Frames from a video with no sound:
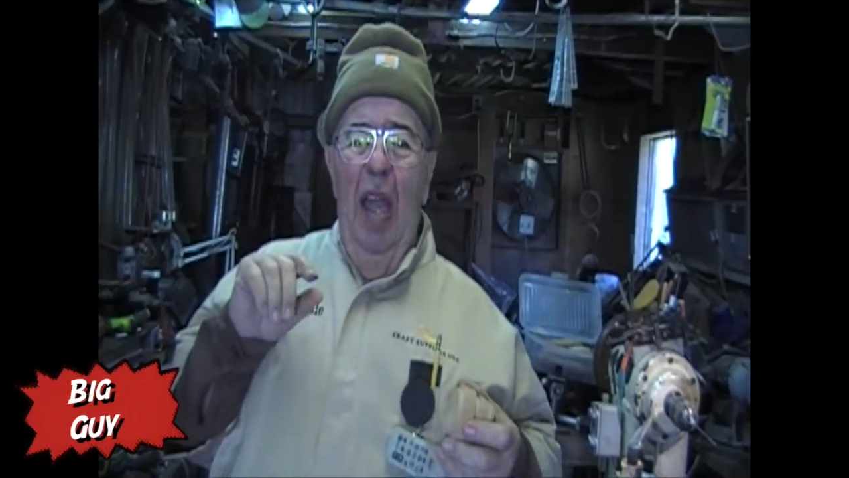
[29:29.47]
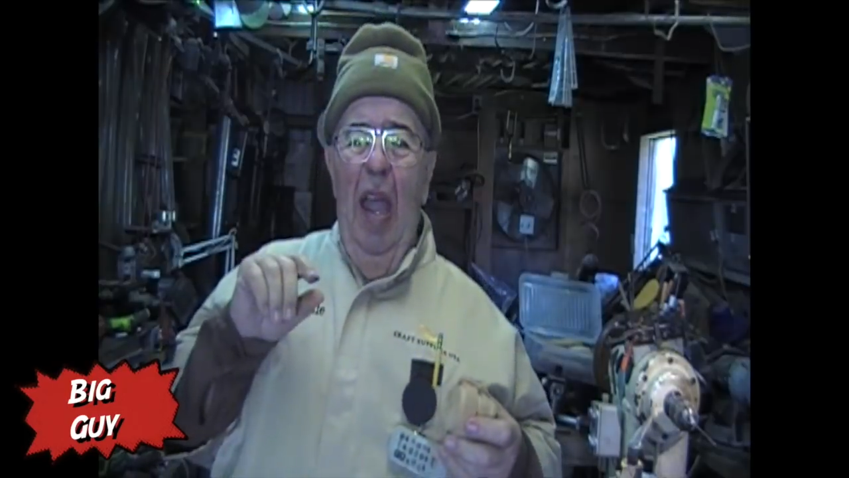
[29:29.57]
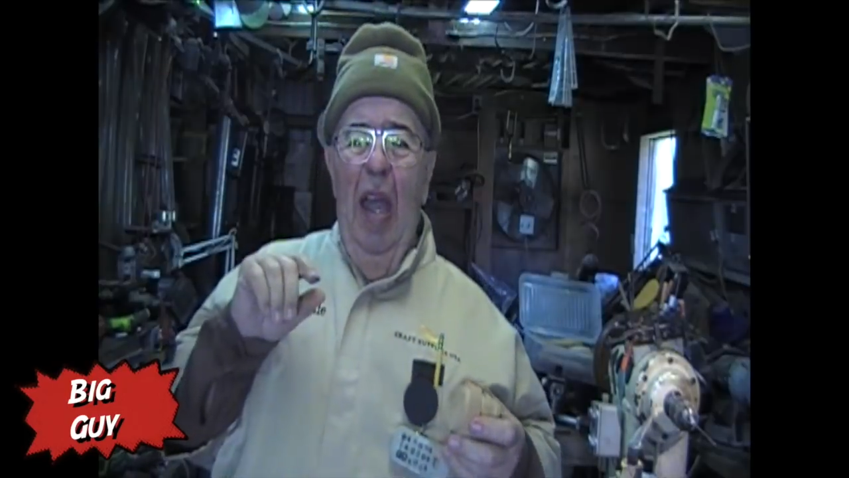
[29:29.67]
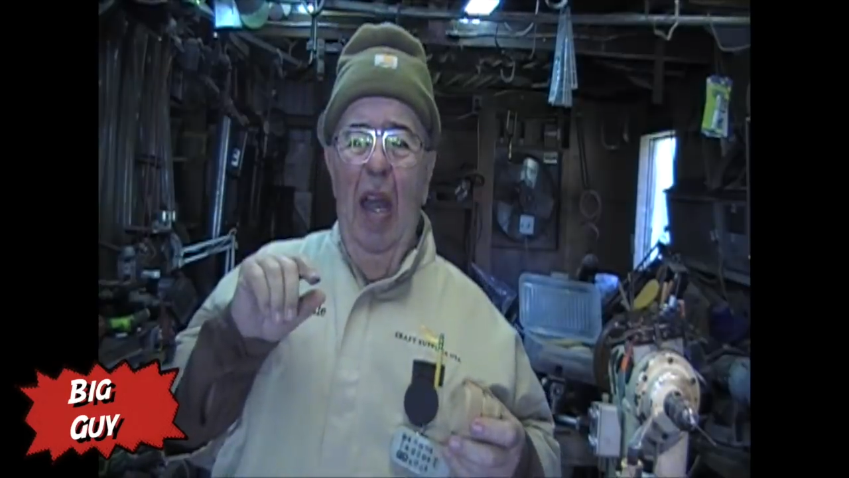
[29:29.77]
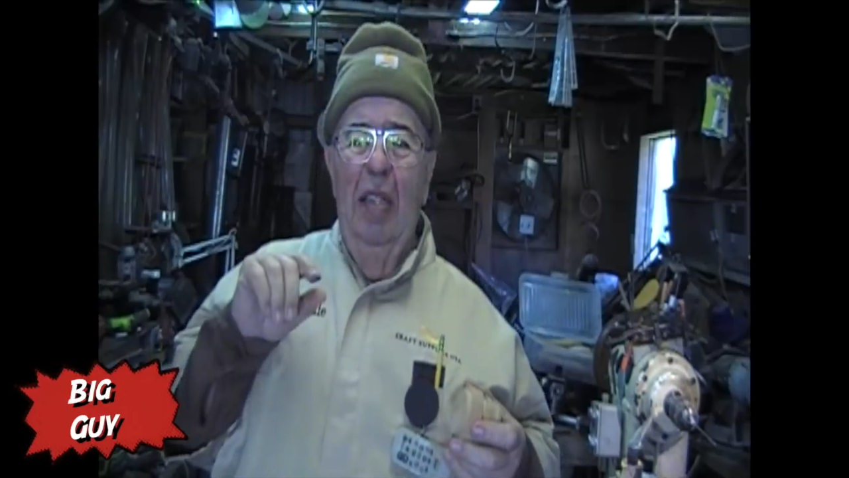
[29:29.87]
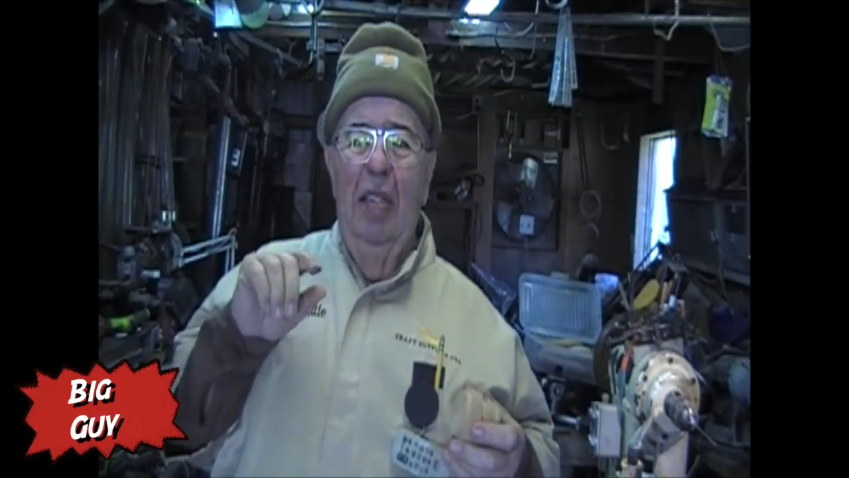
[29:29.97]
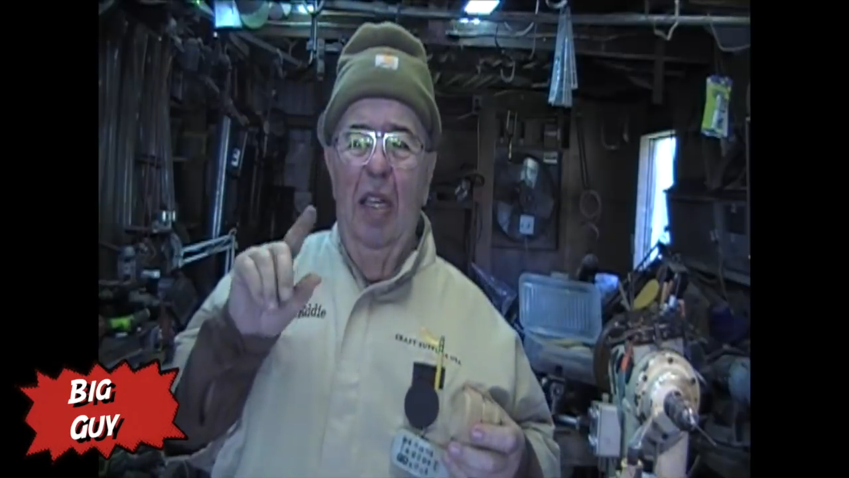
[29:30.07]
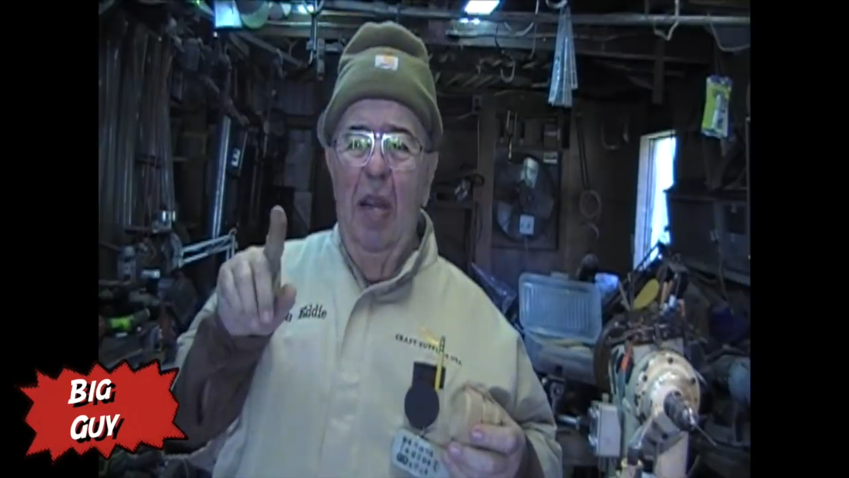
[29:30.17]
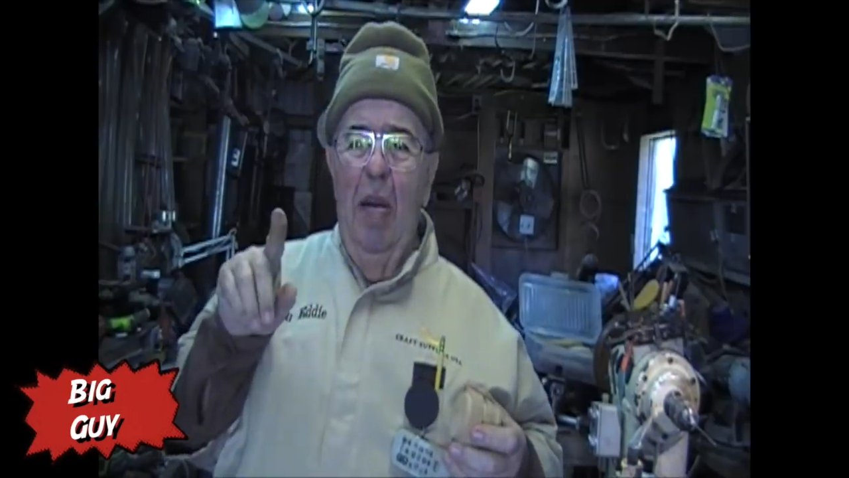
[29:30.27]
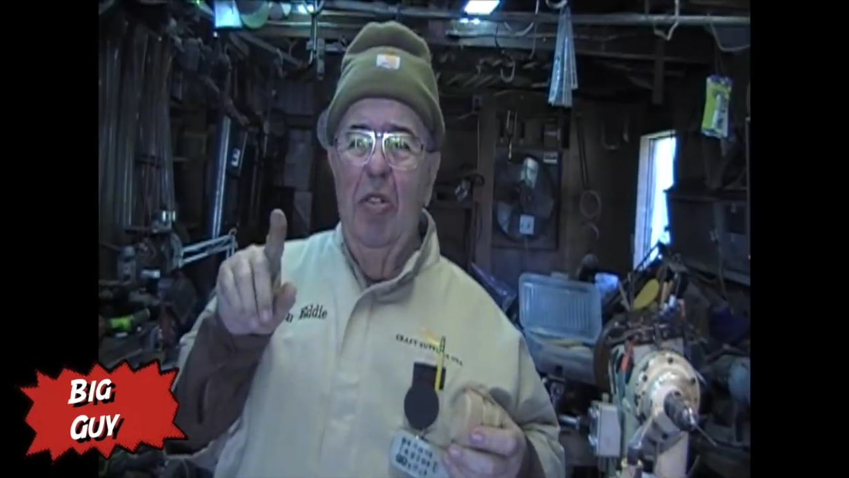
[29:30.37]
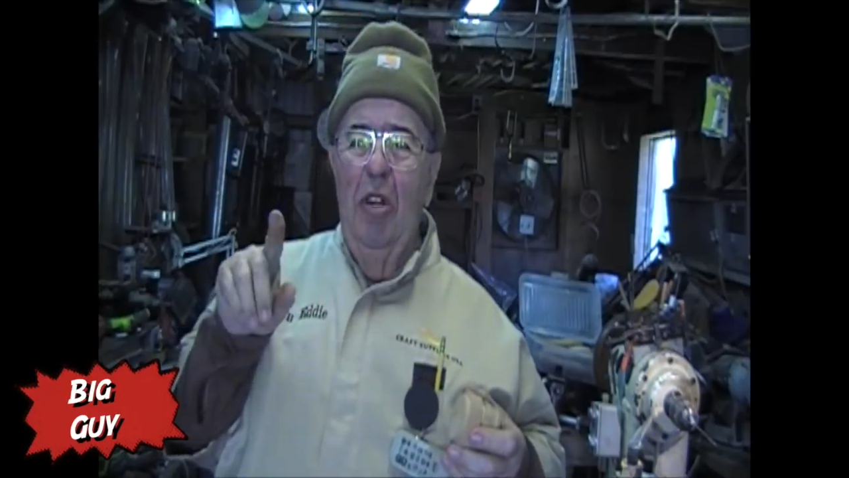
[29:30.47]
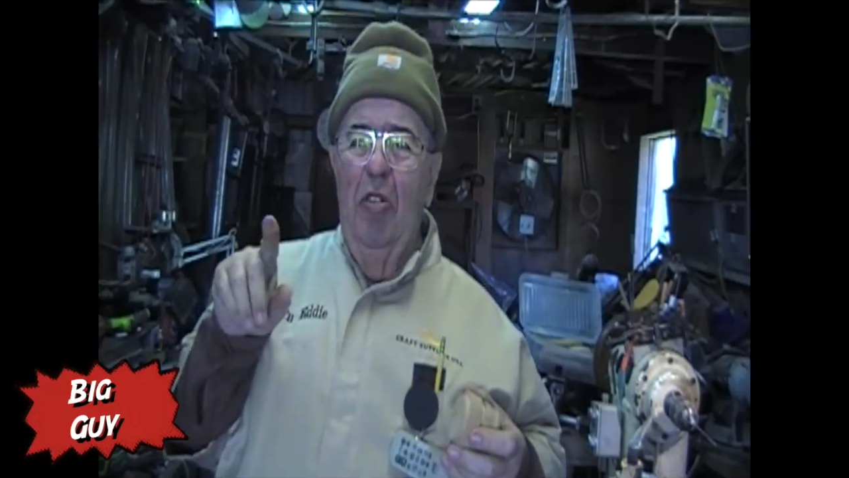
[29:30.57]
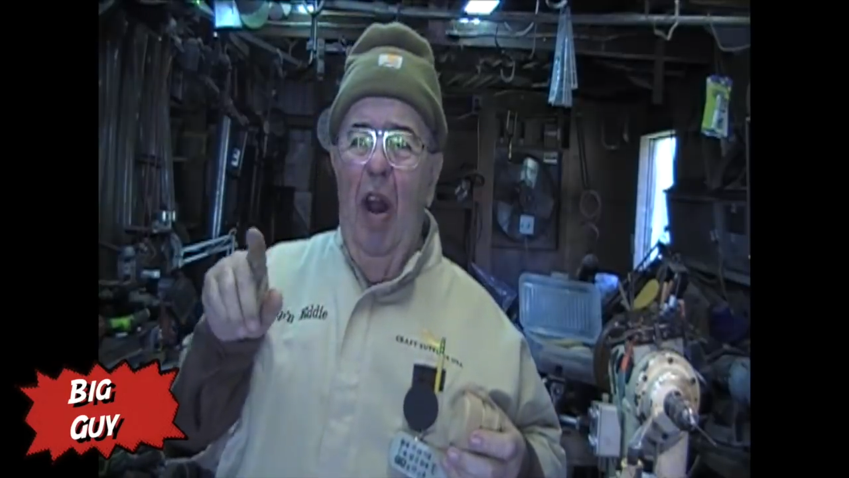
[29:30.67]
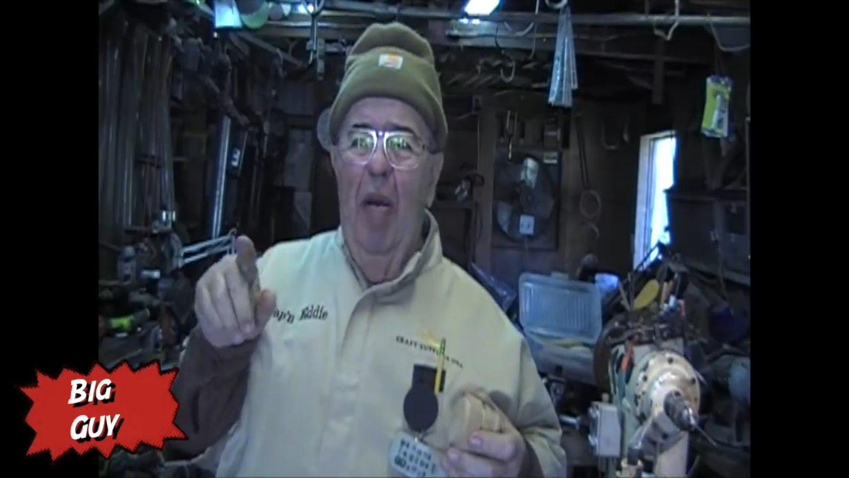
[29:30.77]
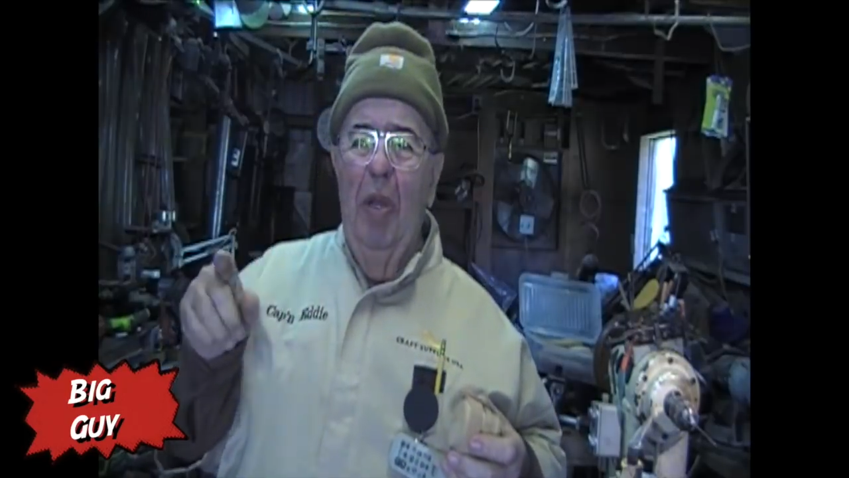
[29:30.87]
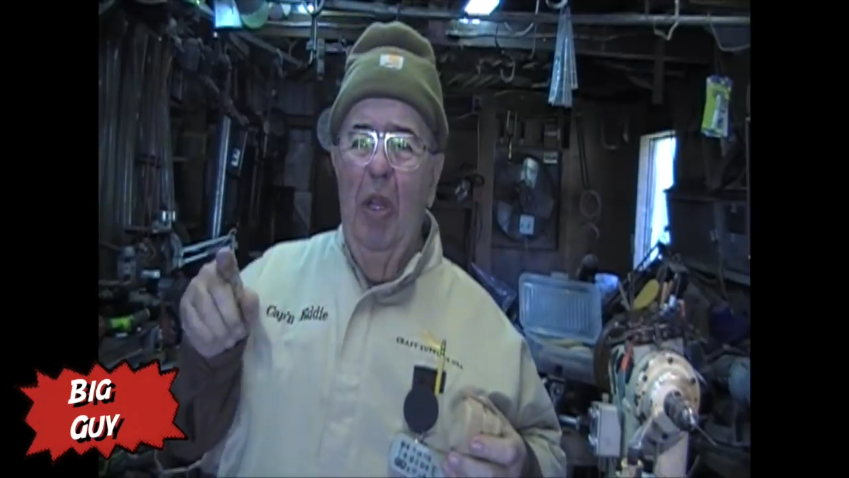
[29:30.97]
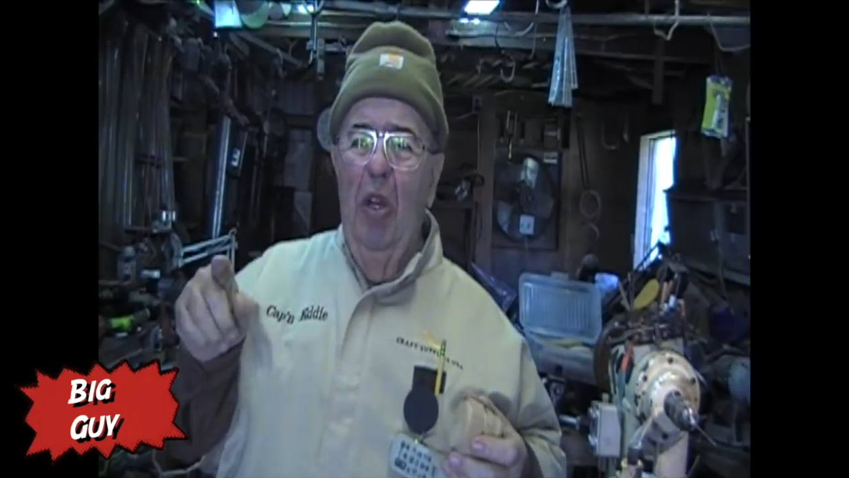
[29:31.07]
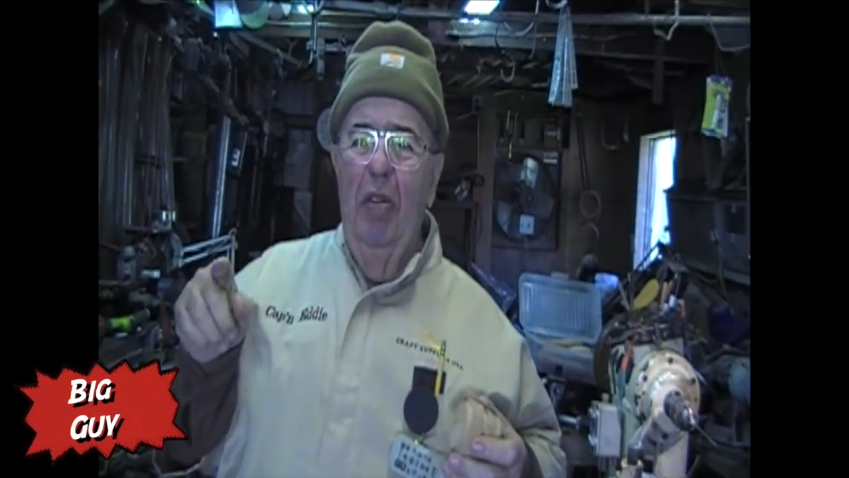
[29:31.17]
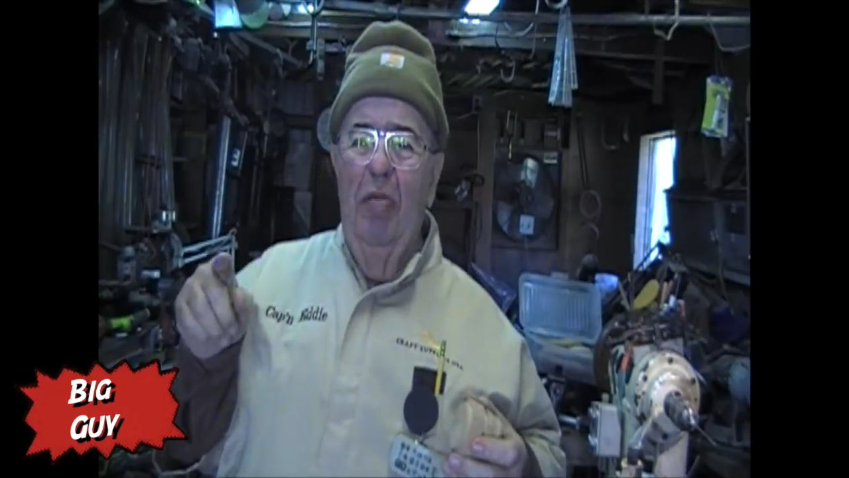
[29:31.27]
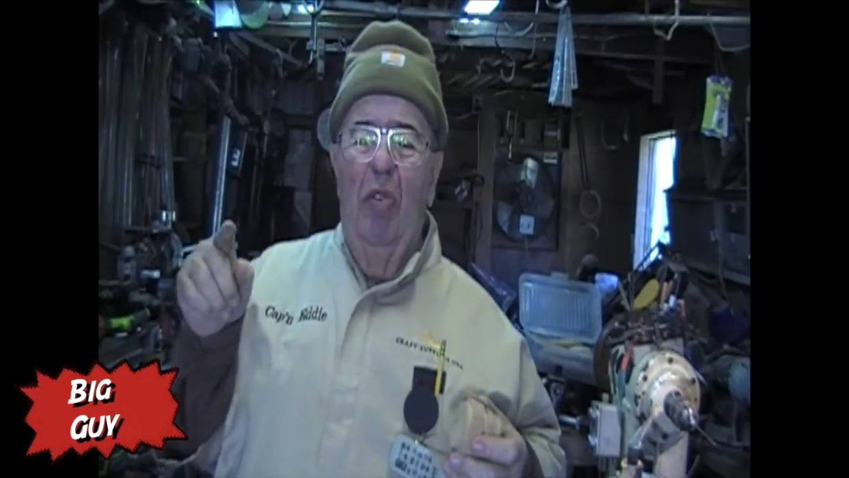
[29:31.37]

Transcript: and the temperature dropped a good